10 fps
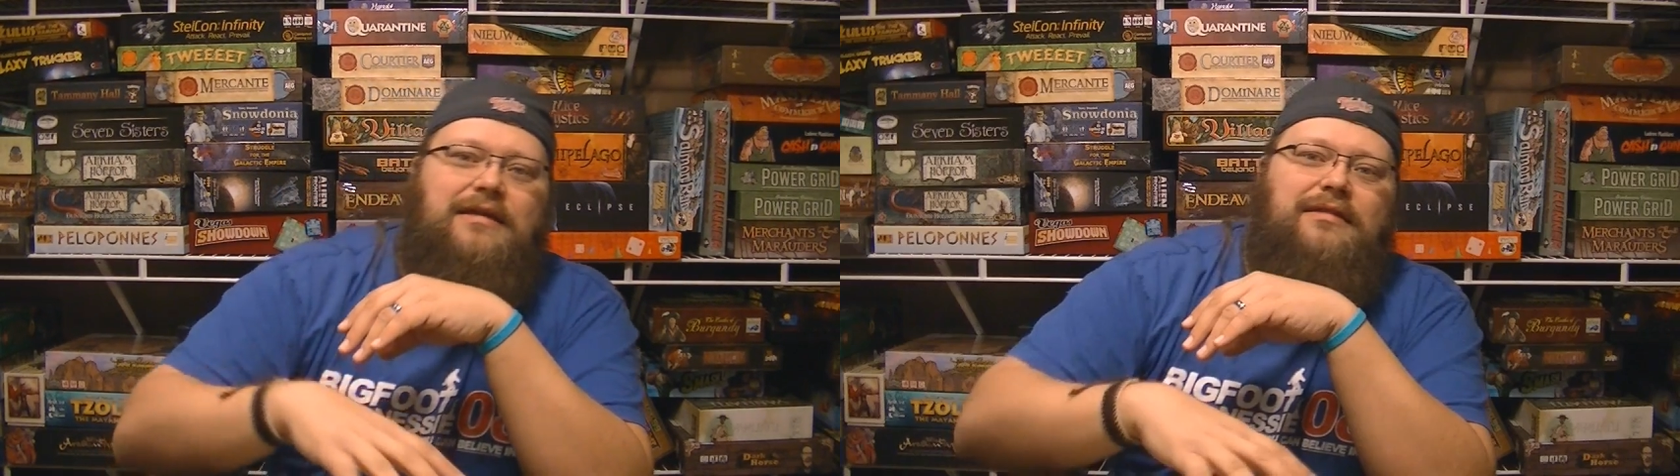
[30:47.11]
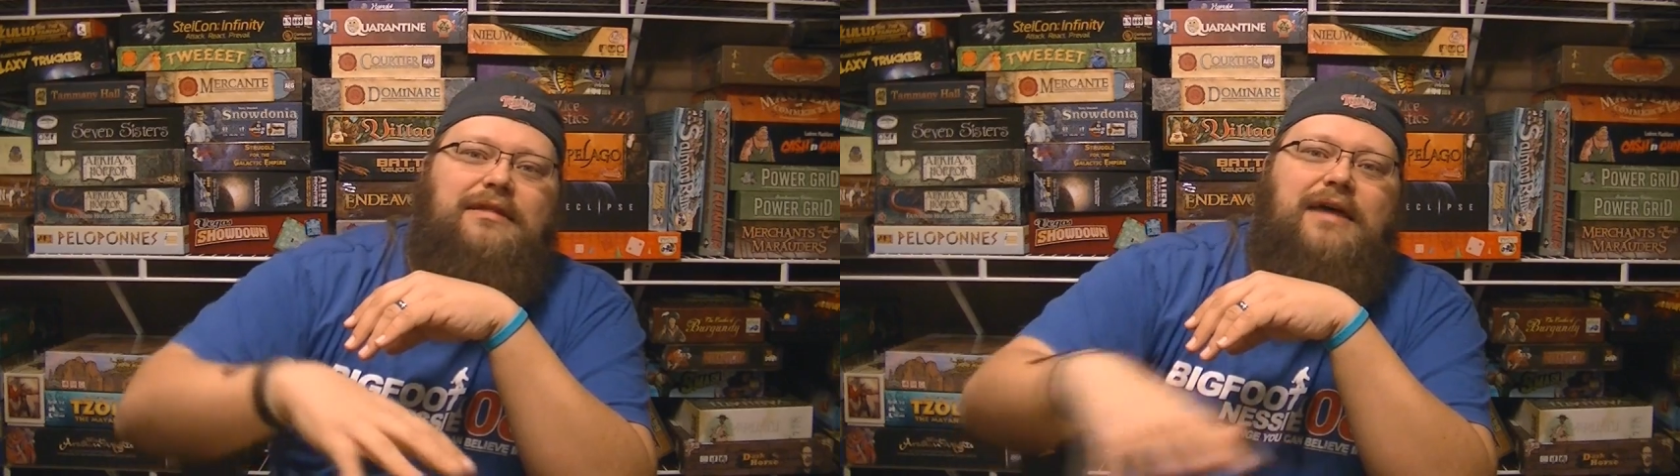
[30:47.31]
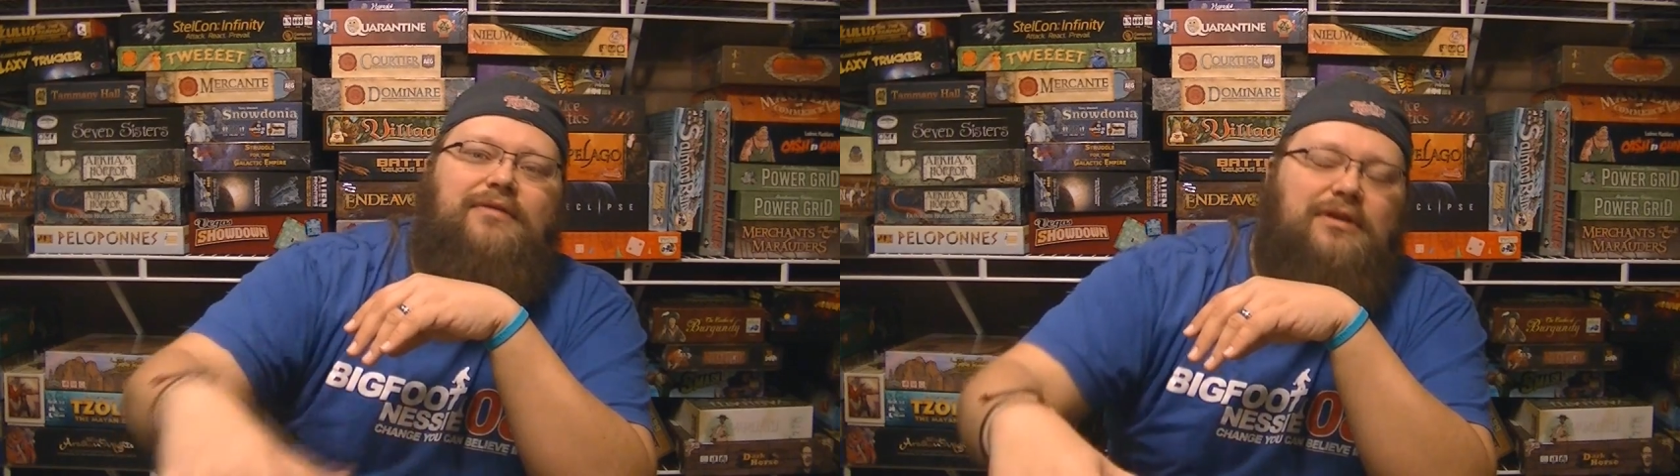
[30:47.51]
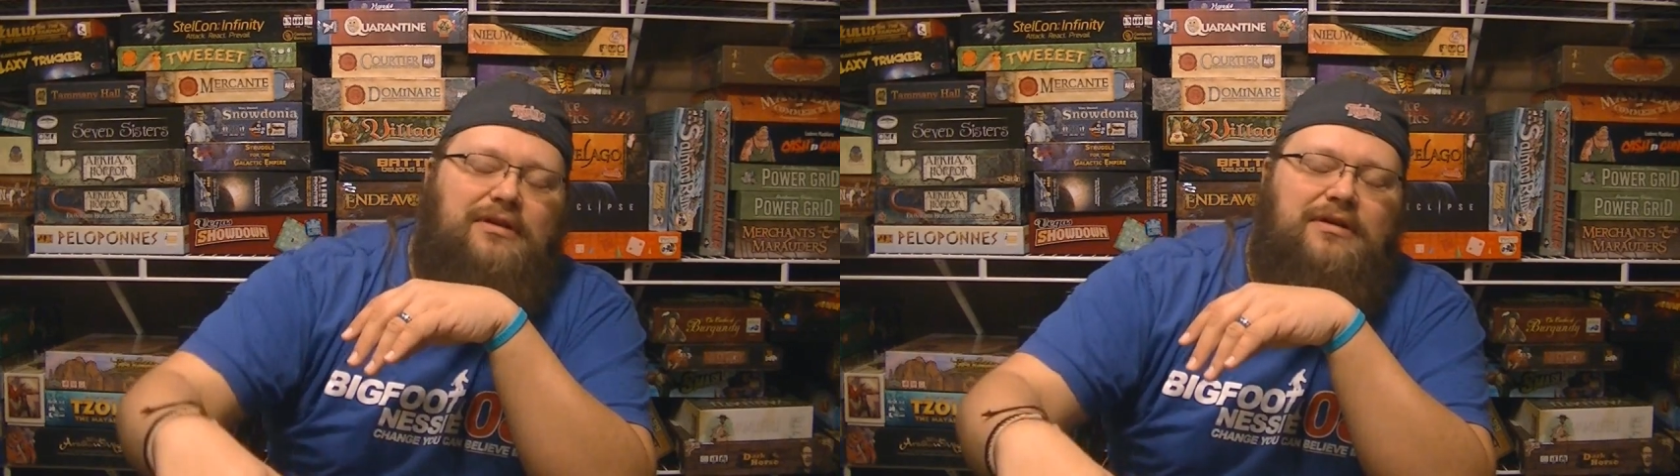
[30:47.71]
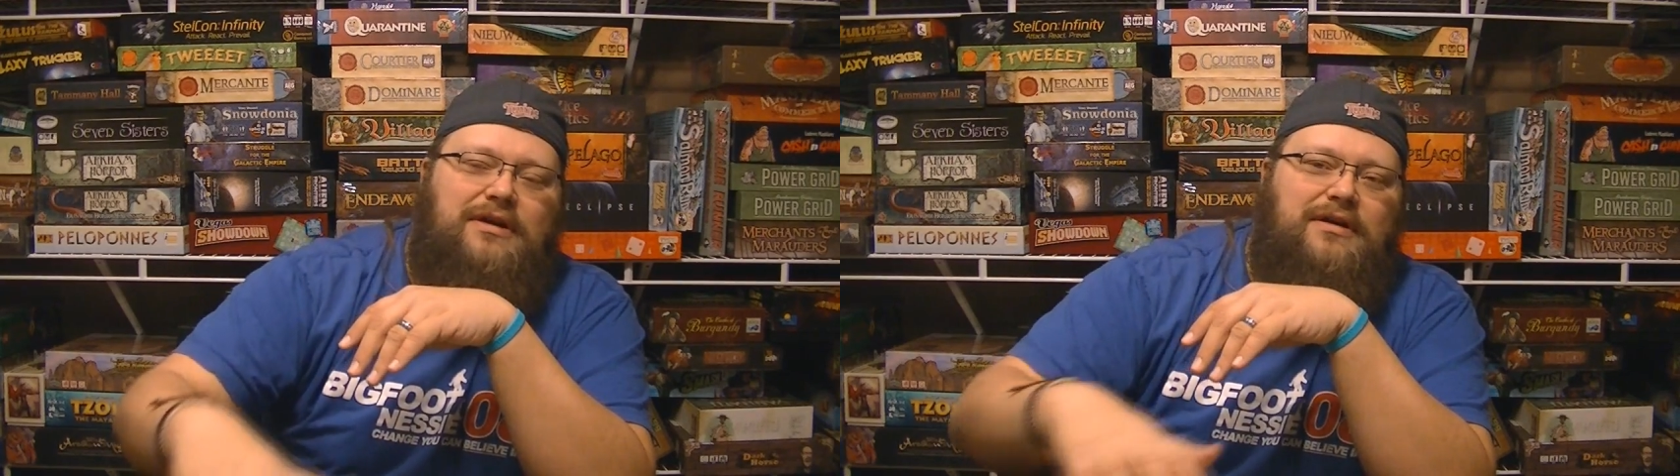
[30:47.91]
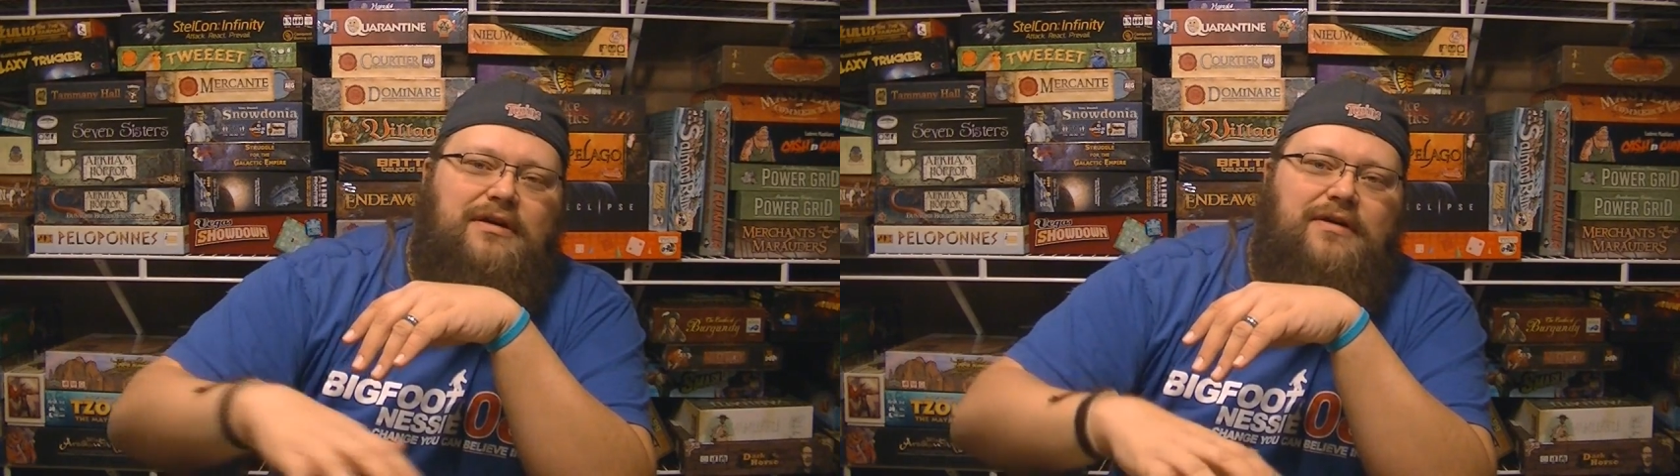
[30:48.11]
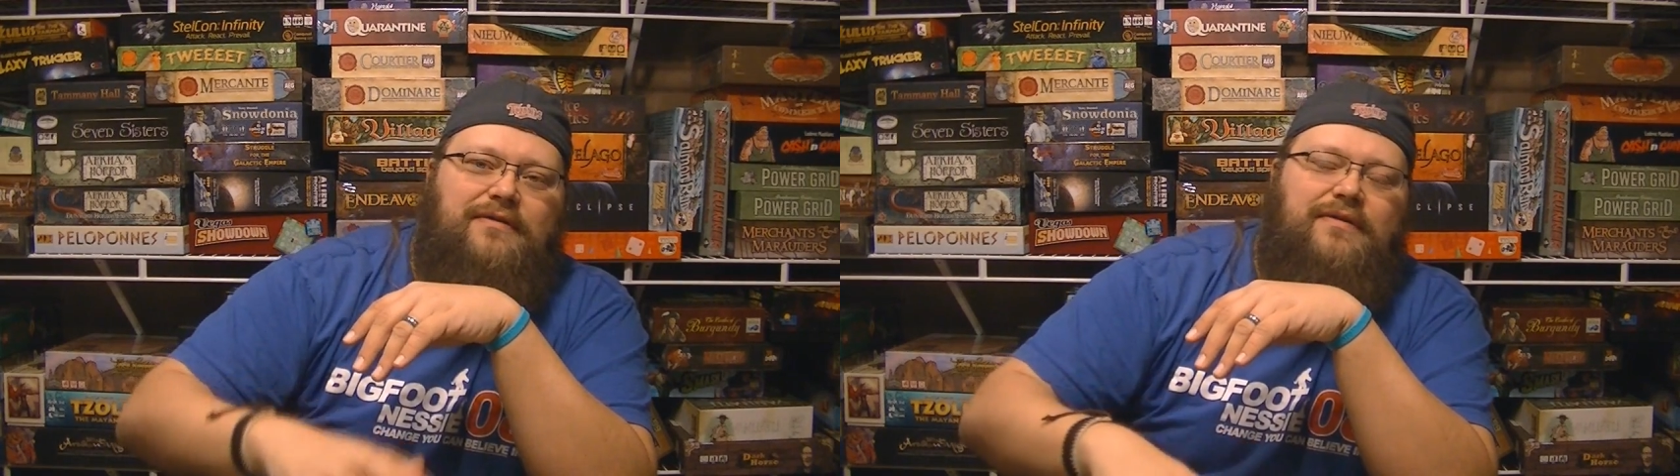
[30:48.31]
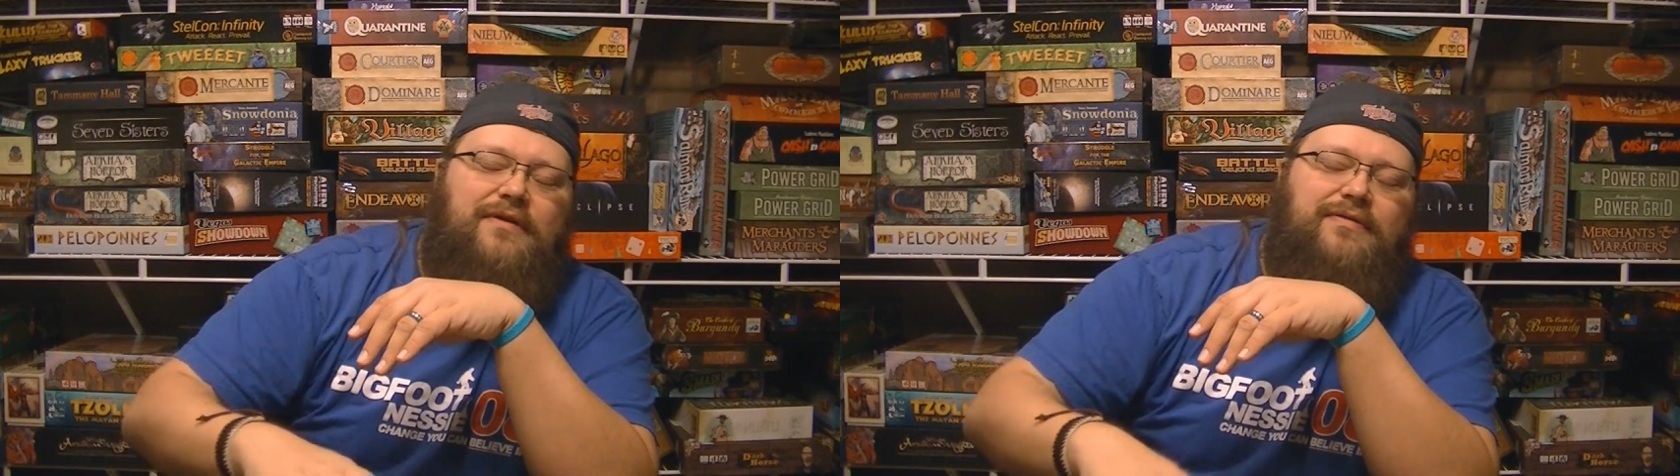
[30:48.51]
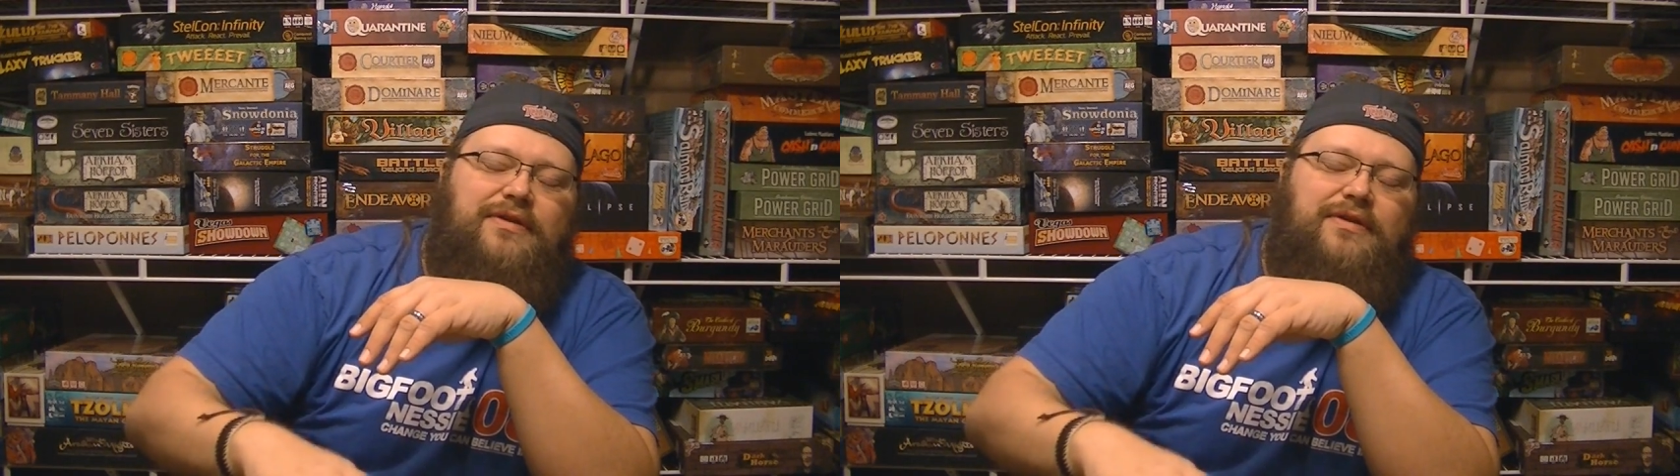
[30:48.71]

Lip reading: level of